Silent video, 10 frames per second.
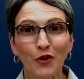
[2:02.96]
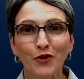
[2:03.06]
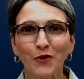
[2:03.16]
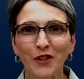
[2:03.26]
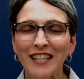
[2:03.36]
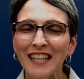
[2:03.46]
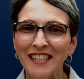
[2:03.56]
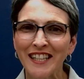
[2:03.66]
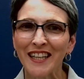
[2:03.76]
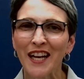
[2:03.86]

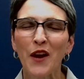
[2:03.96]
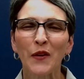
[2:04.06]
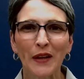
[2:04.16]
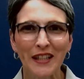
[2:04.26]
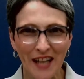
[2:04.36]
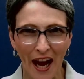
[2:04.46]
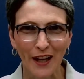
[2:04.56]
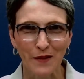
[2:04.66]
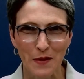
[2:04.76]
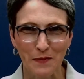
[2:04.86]
strategic
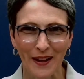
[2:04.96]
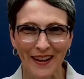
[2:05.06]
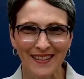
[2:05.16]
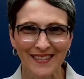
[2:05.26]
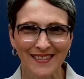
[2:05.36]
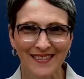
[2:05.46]
retirement plan.